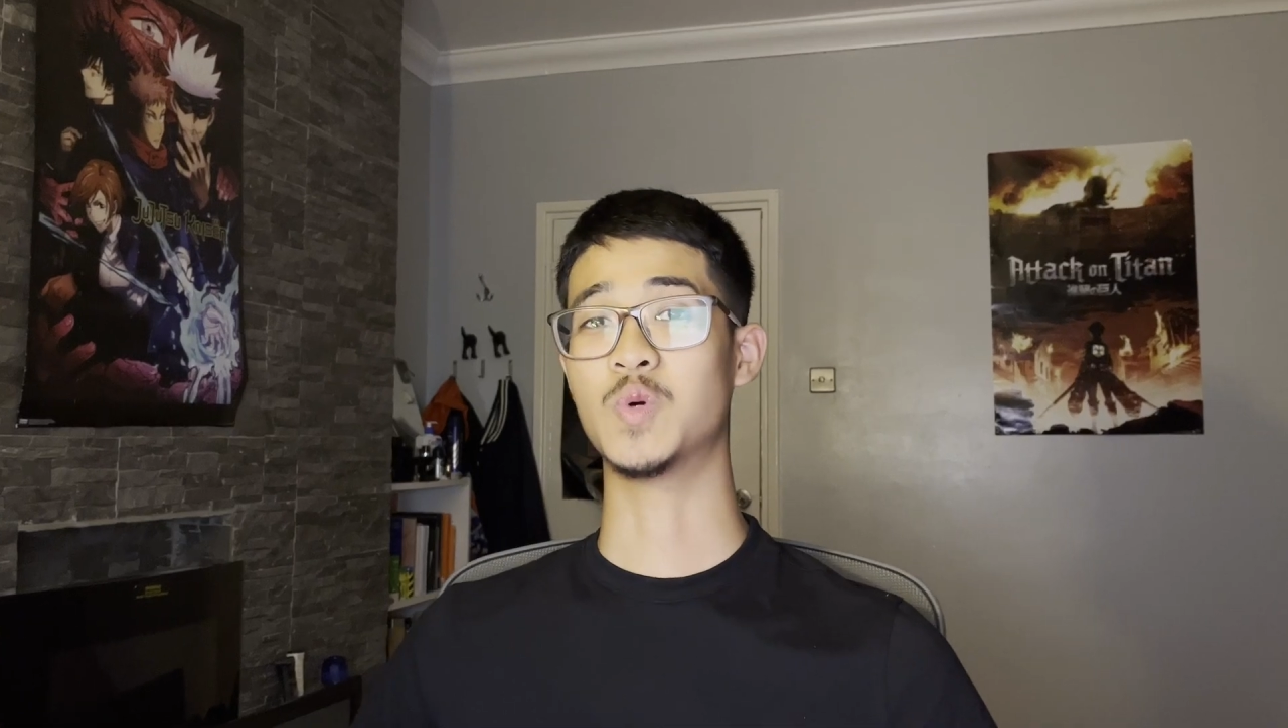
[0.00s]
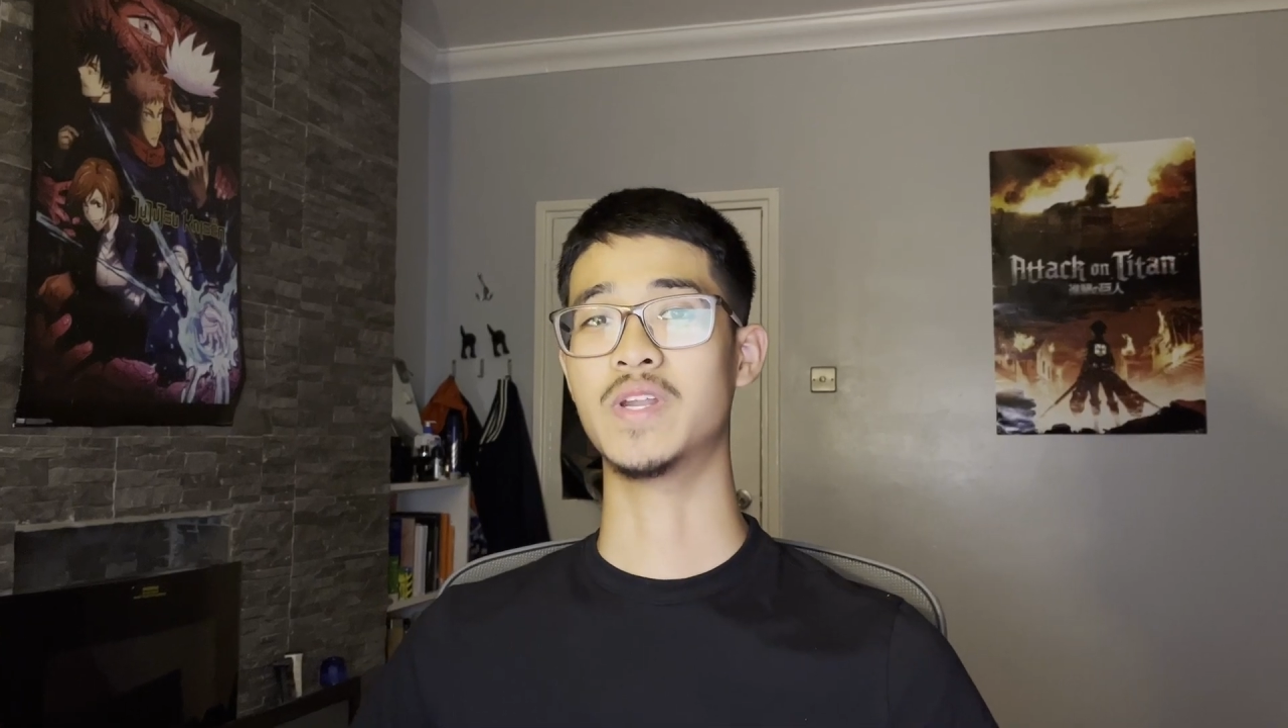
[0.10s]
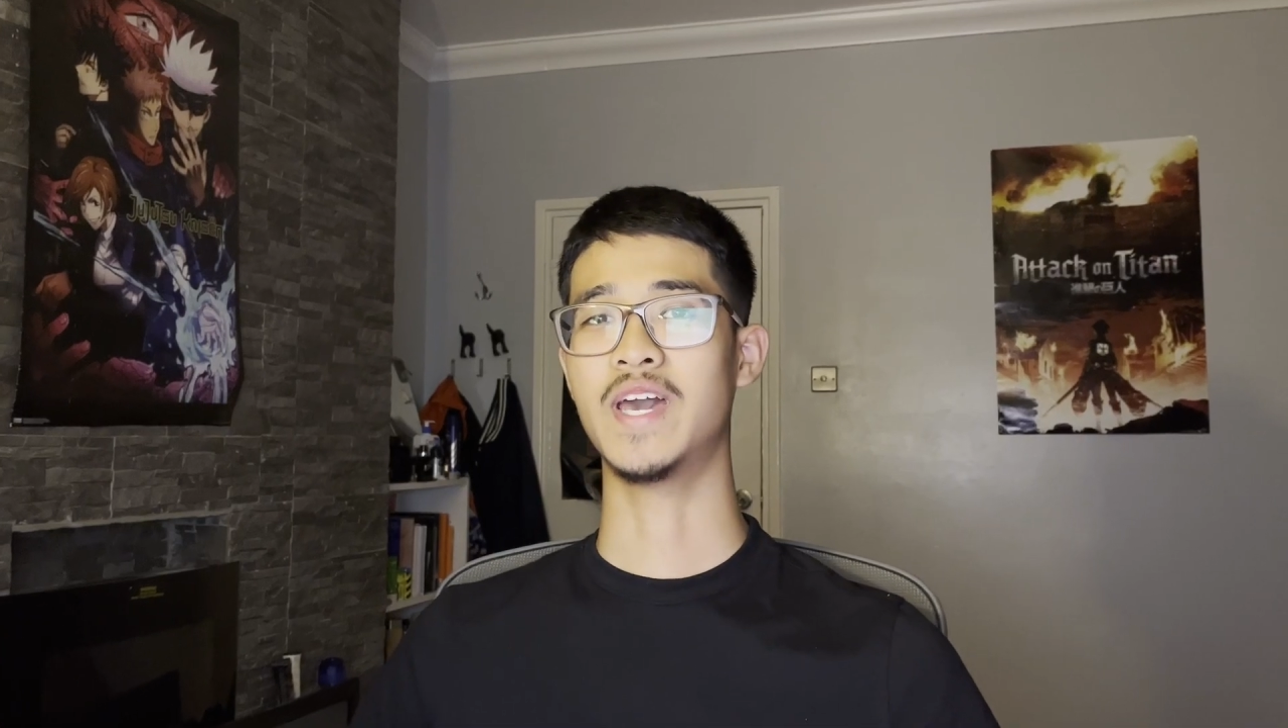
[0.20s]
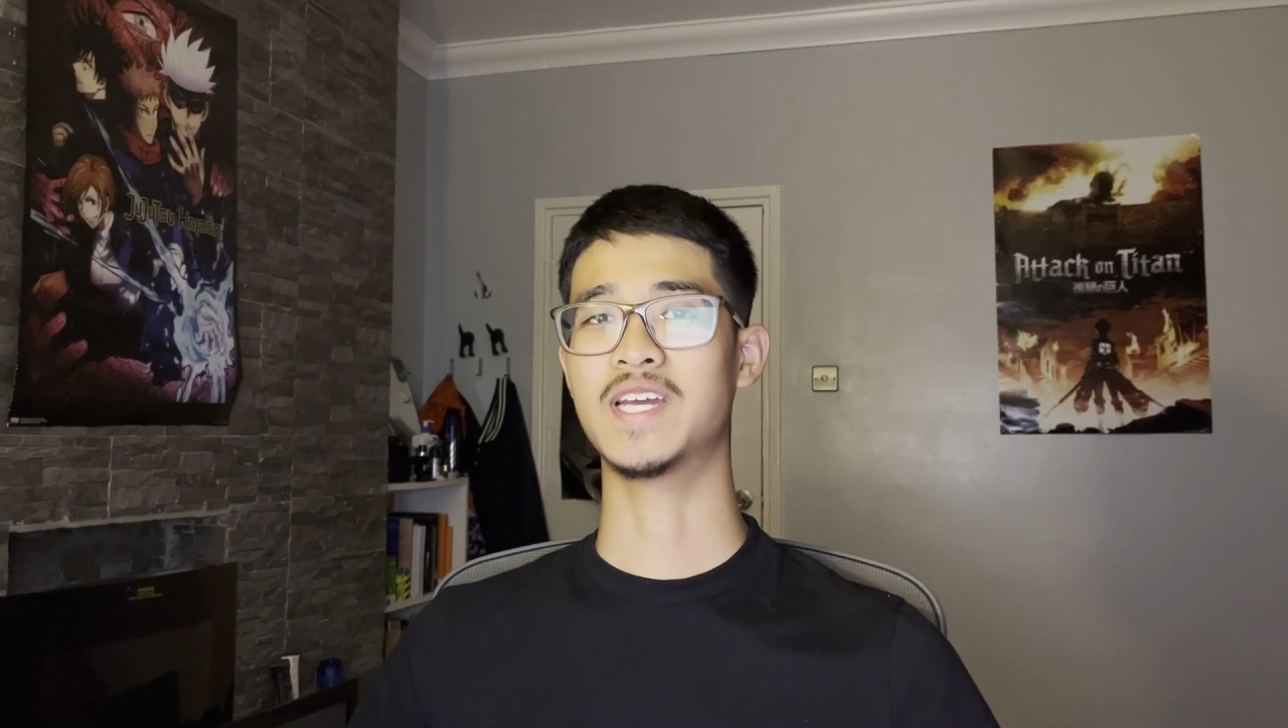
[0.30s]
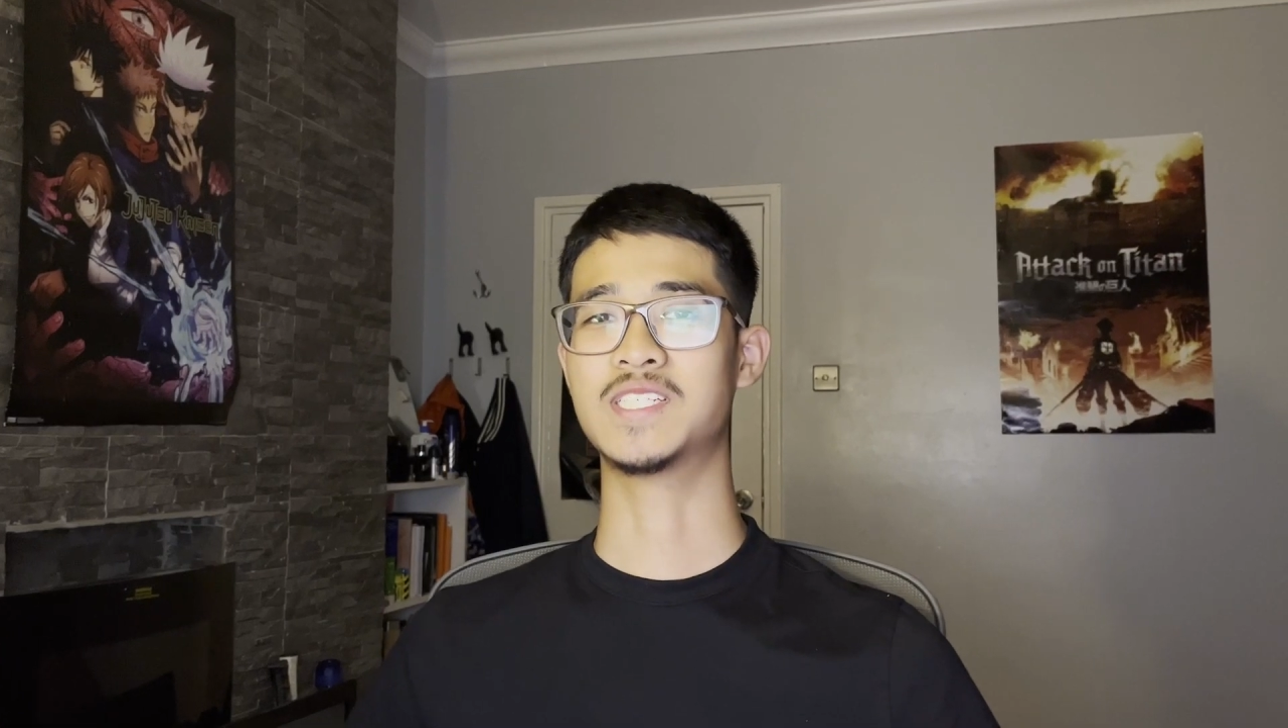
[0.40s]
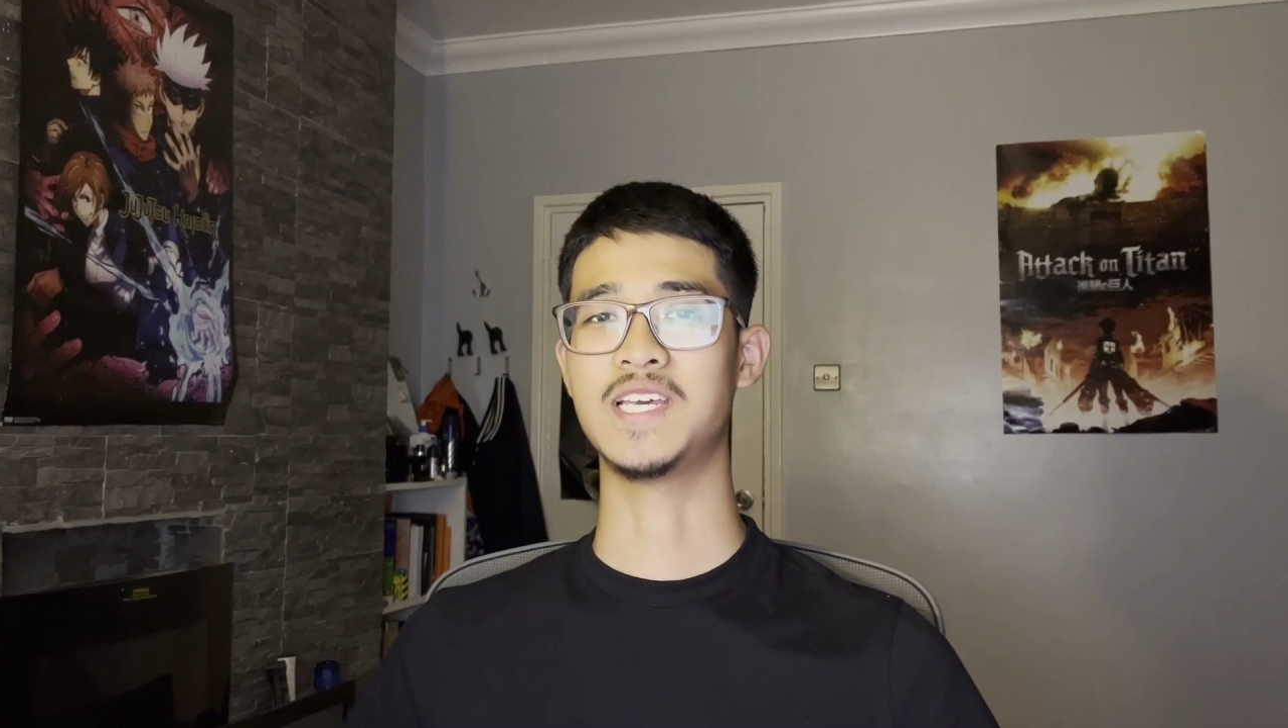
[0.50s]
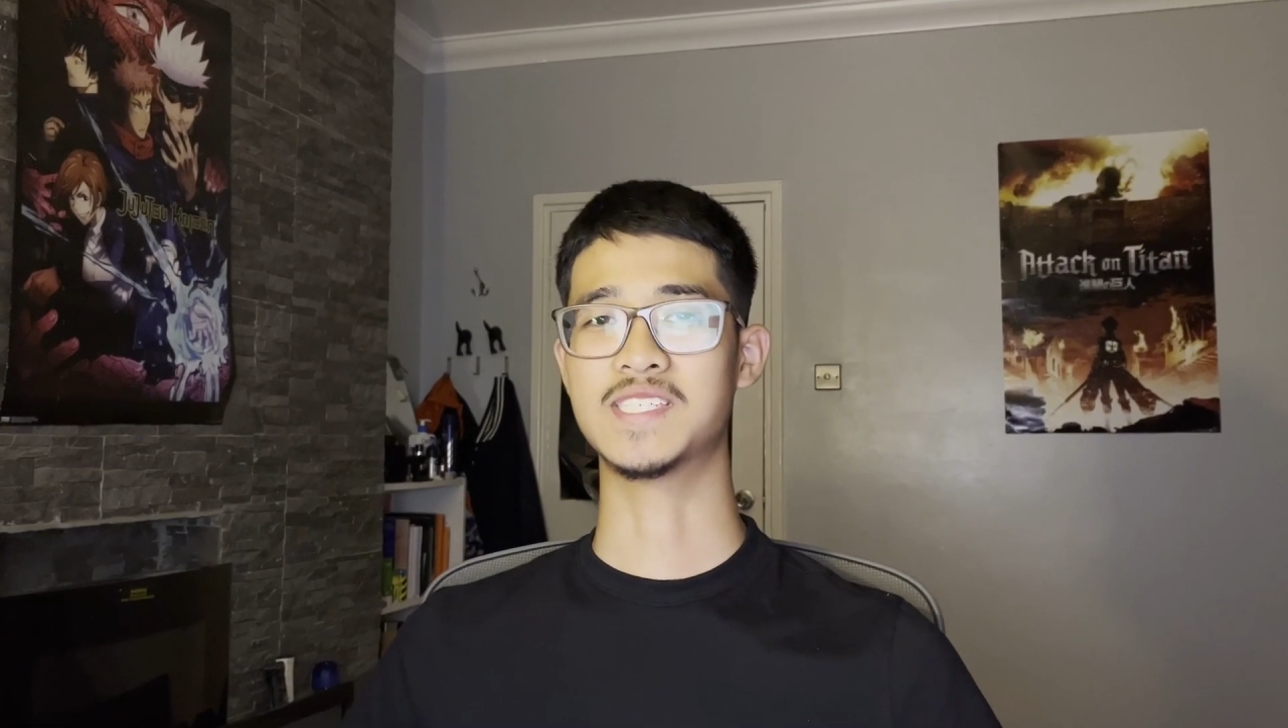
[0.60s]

one I actually